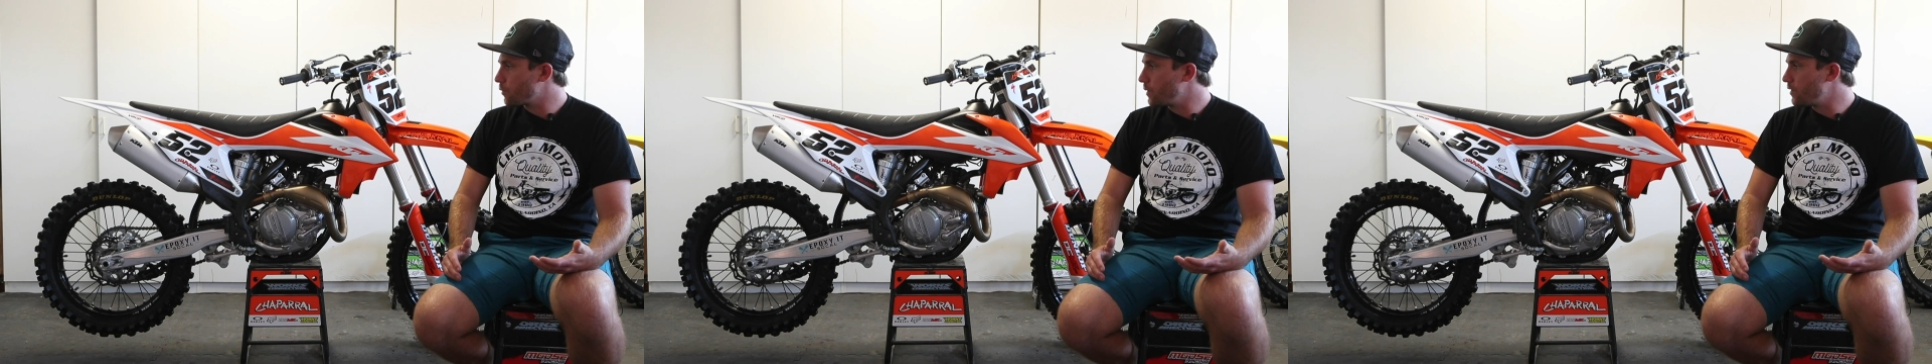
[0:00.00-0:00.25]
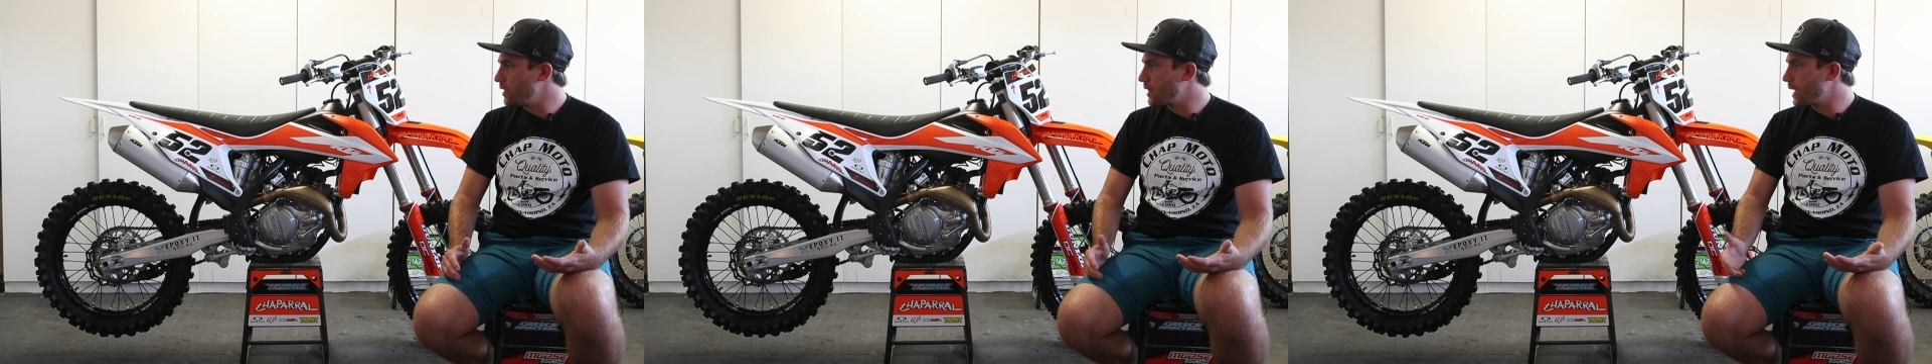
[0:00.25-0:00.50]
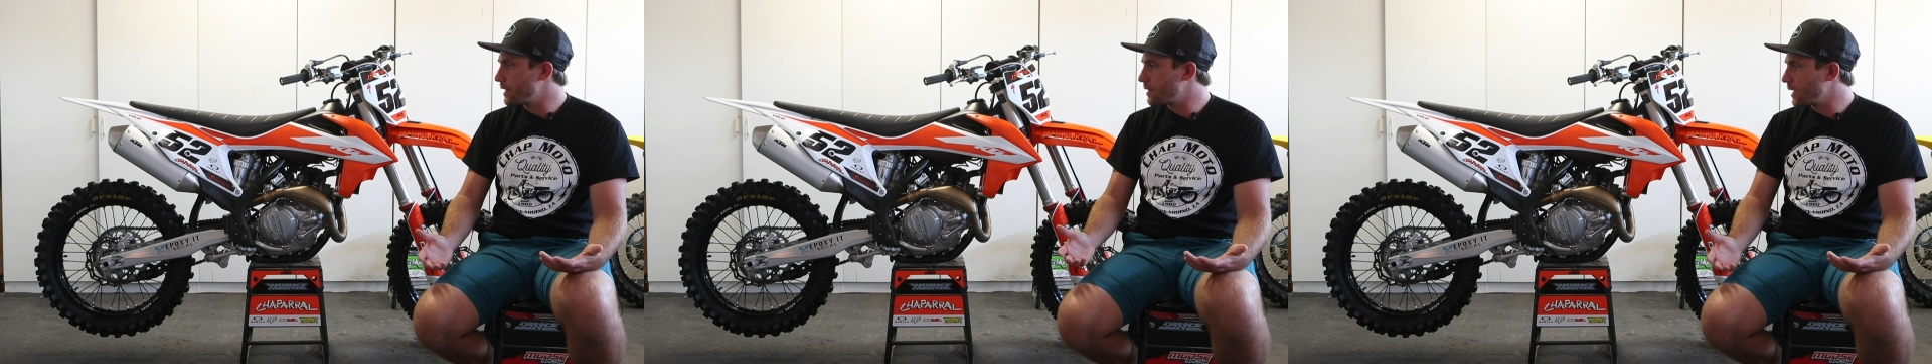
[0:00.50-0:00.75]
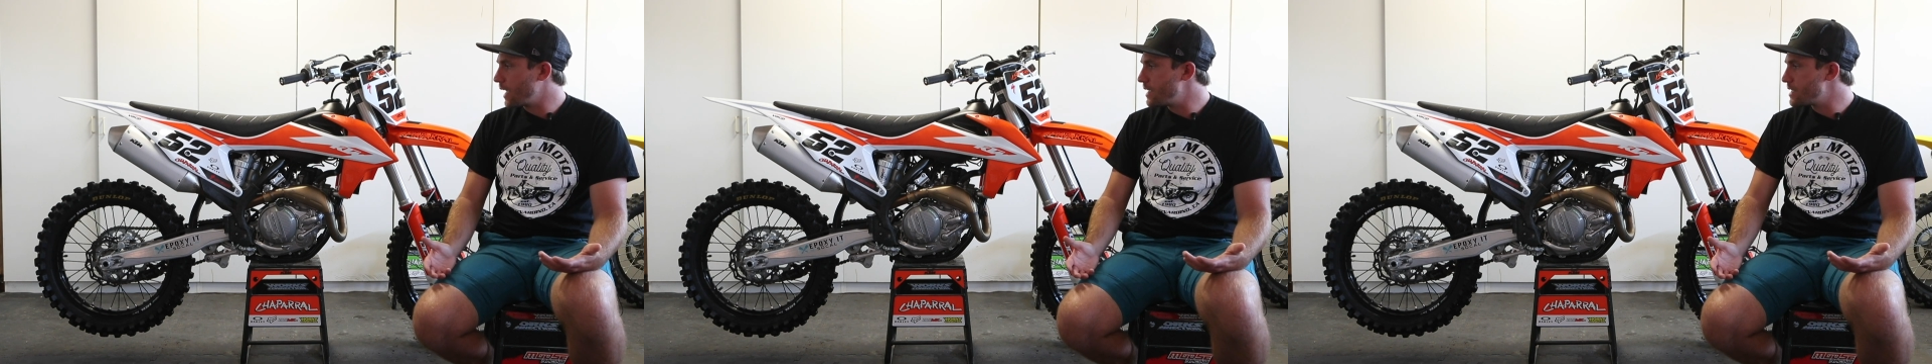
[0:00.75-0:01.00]
is we see like
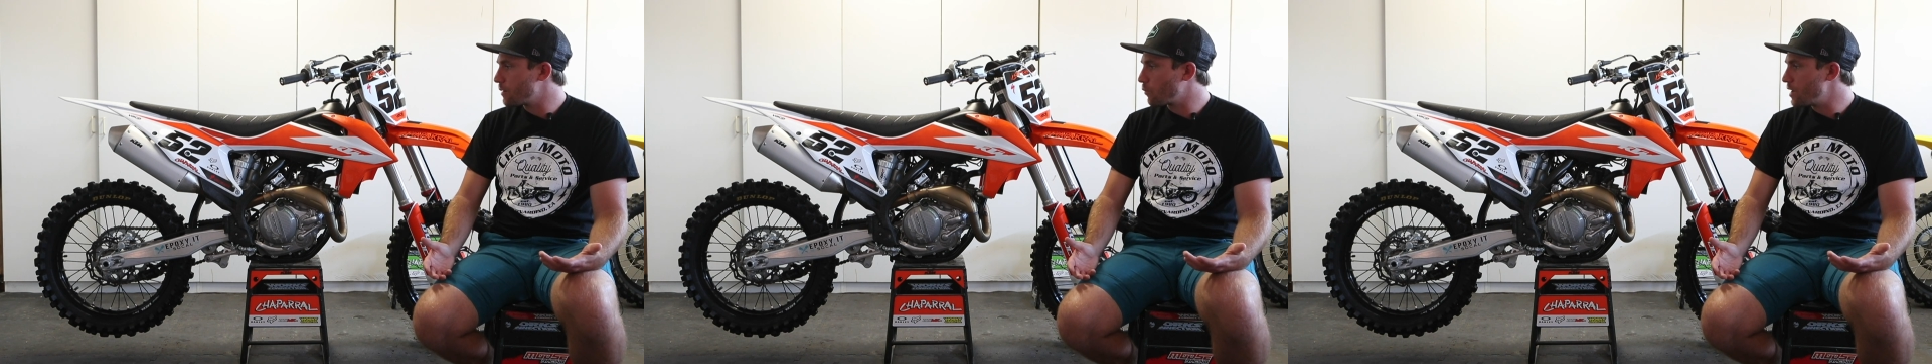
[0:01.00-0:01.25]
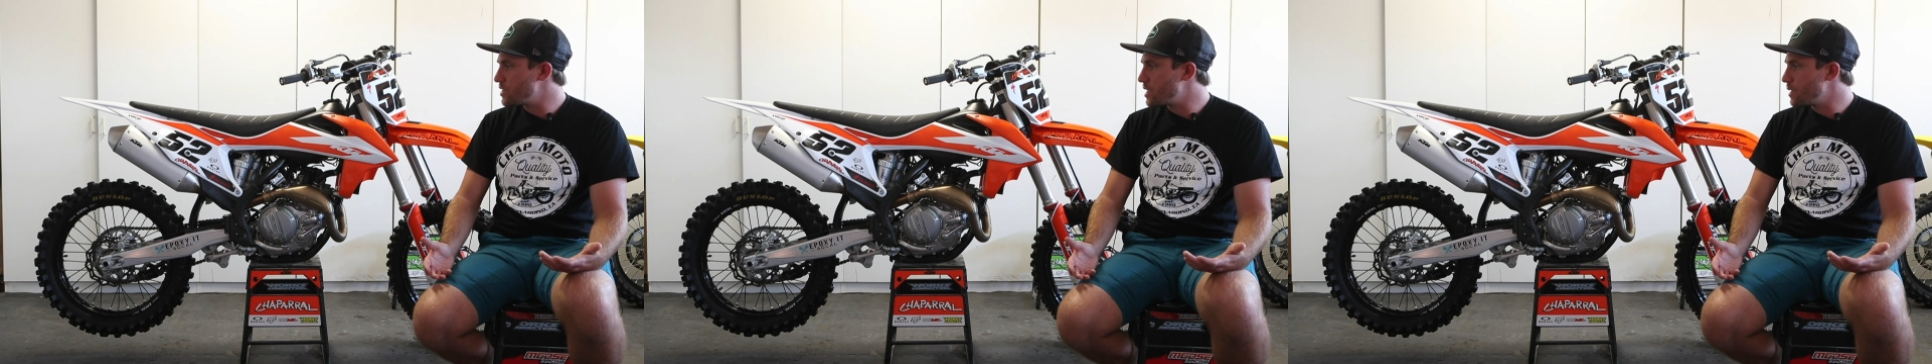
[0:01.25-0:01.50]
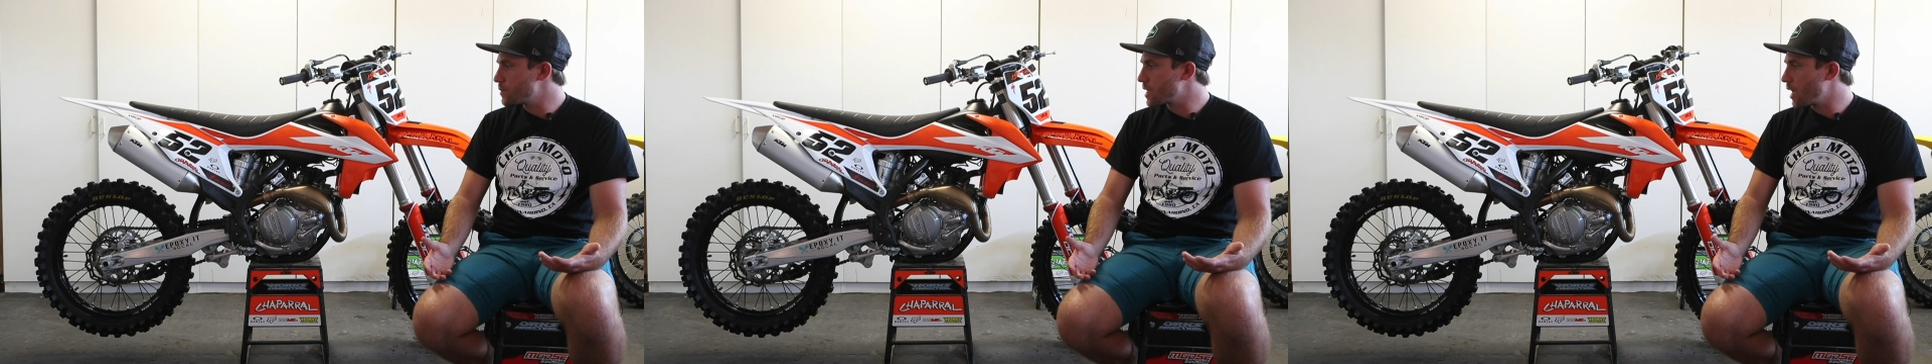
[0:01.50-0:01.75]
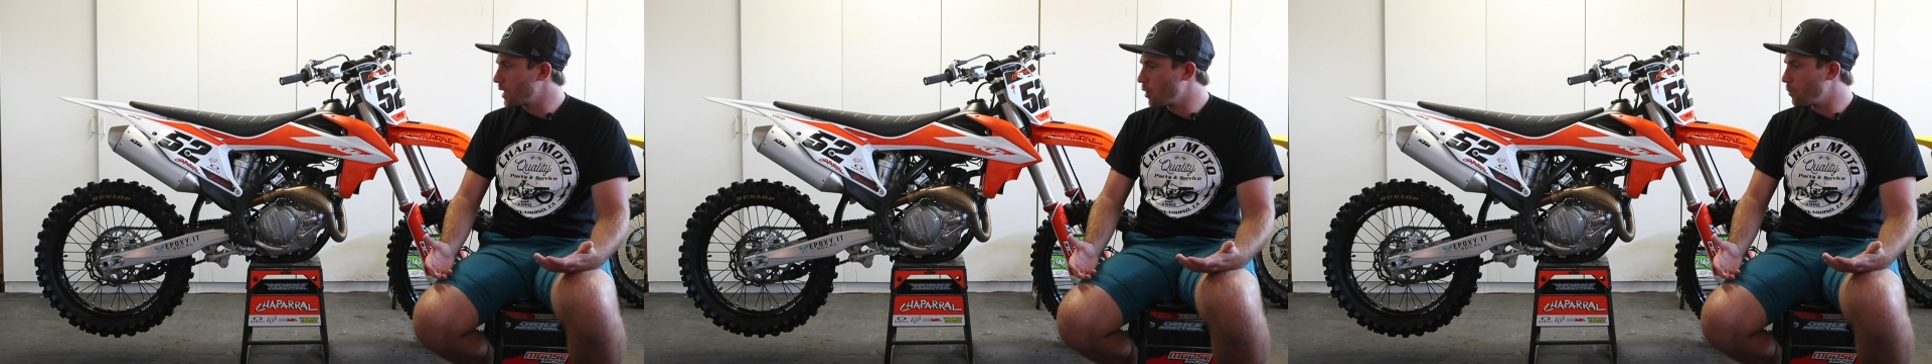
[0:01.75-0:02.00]
the KTM race teams
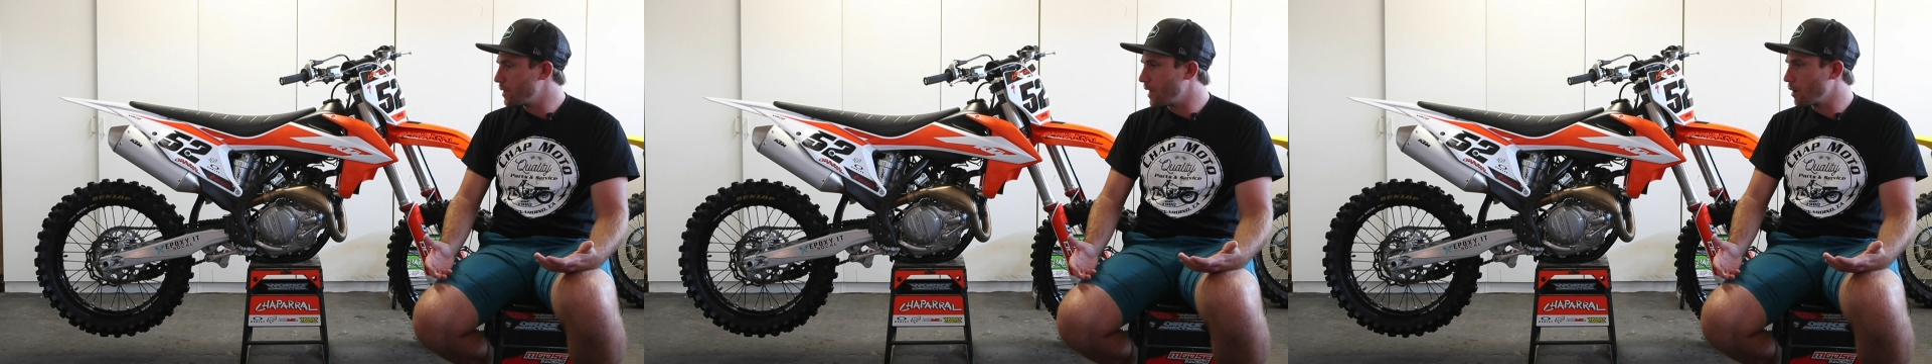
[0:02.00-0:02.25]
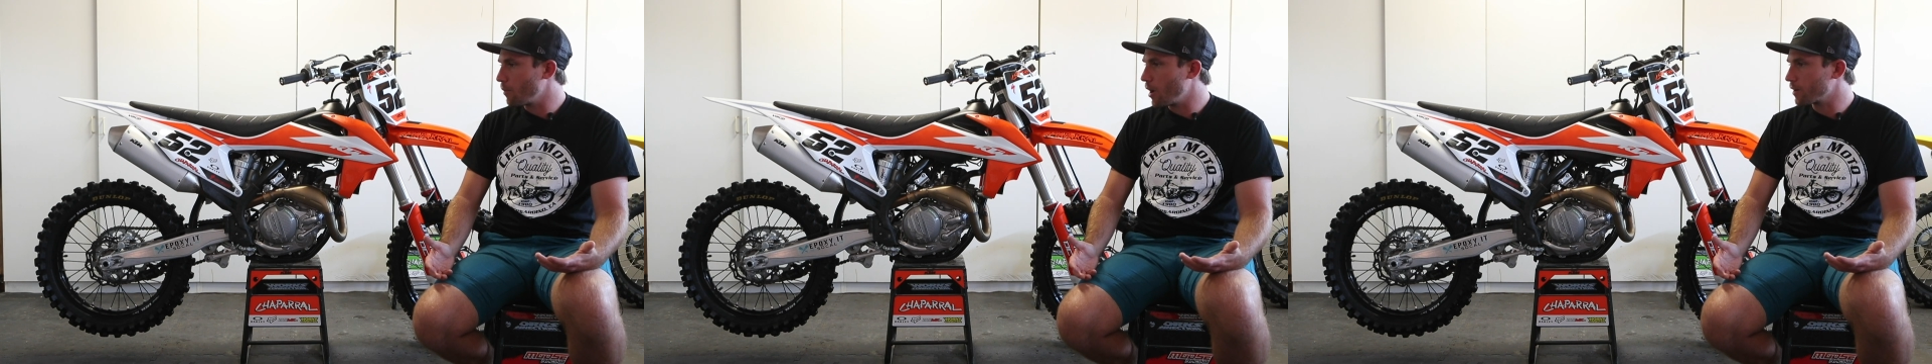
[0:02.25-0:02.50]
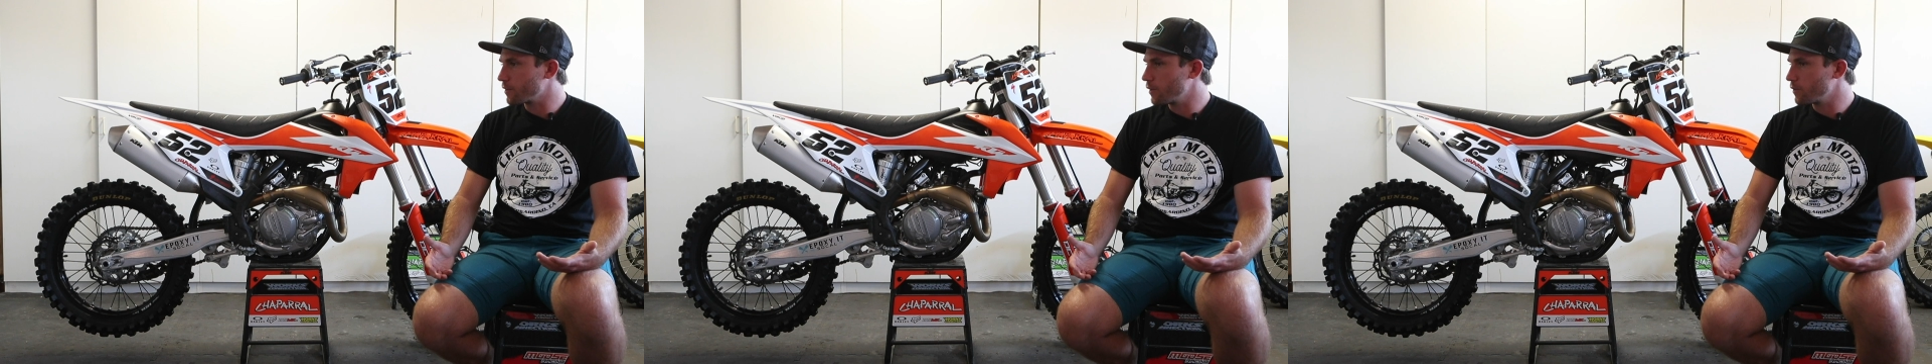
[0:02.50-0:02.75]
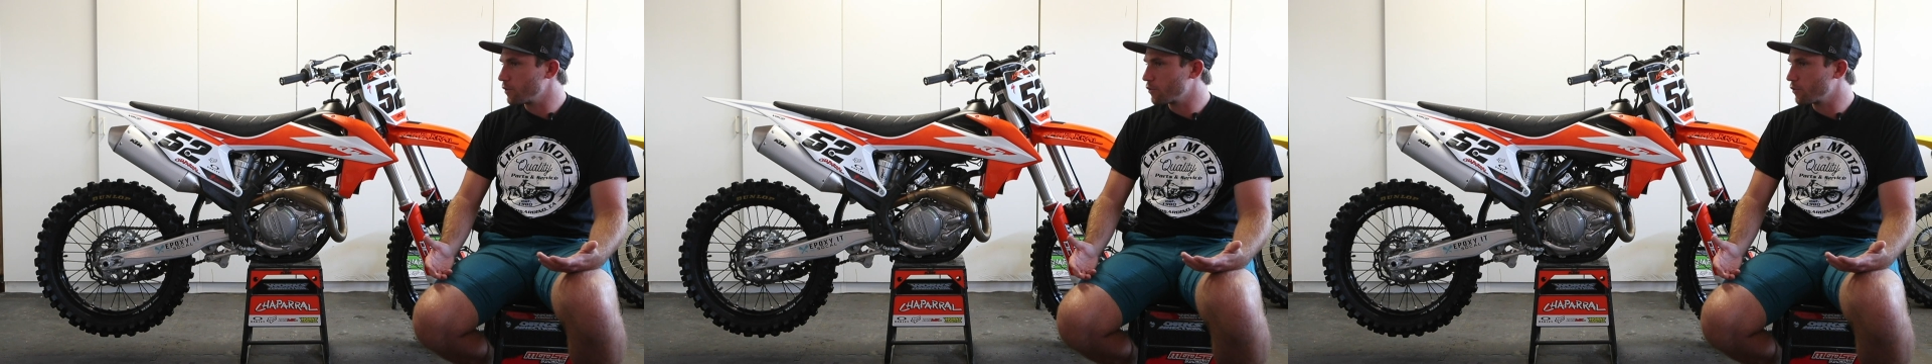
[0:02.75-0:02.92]
cutting open the air boxes.